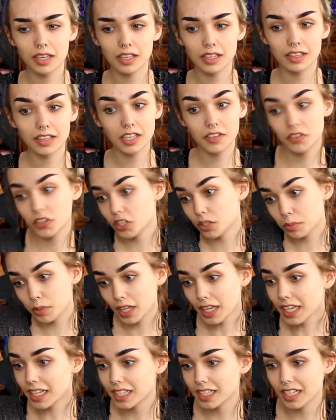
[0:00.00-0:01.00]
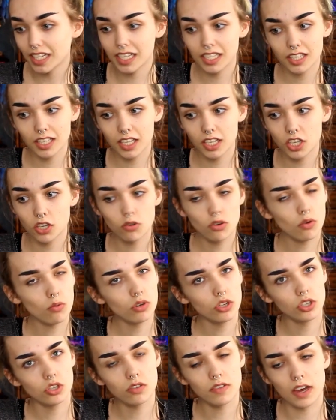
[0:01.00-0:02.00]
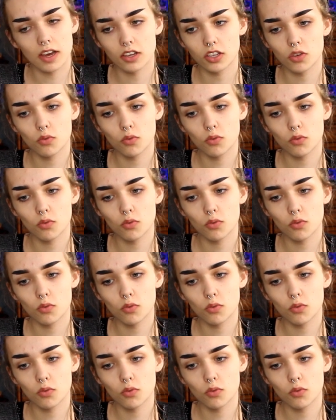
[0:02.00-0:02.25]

live in your plant, and like you don't want to do that.